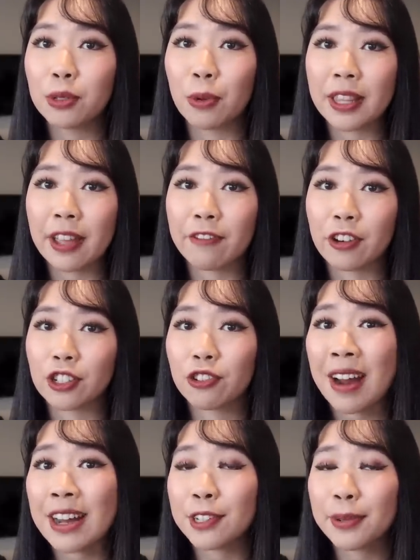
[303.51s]
when they first
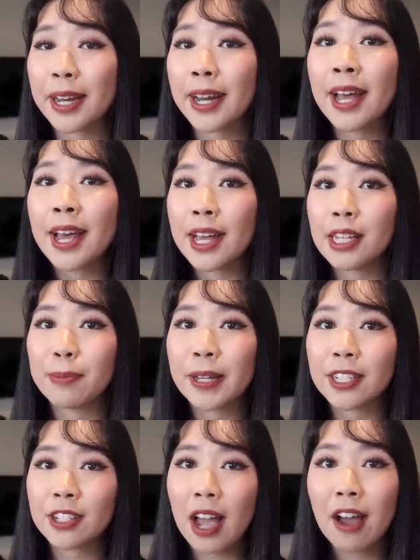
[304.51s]
graduate is
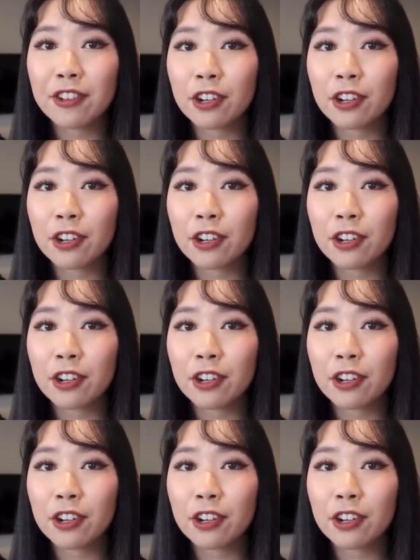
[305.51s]
because you have